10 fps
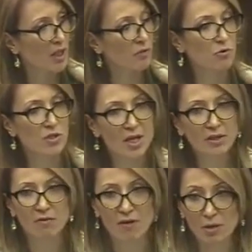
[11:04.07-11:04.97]
digest
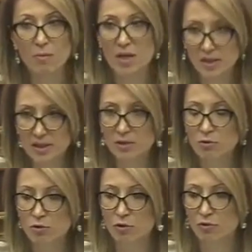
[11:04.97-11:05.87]
it, because
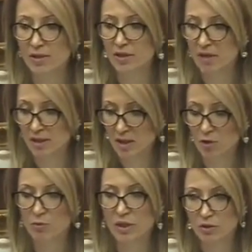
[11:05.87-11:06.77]
we may
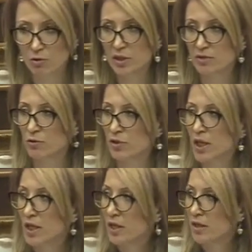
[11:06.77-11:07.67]
understand that
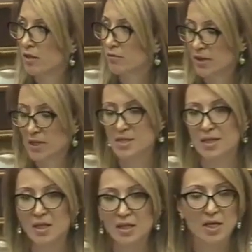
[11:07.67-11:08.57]
financial issues
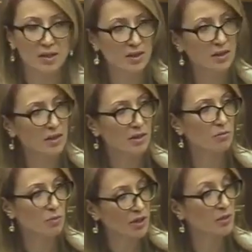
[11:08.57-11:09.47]
are strictly
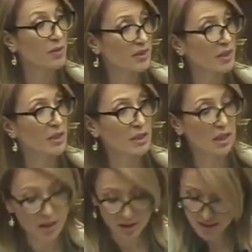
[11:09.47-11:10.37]

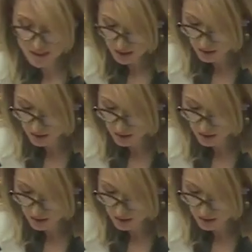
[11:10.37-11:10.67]
technical and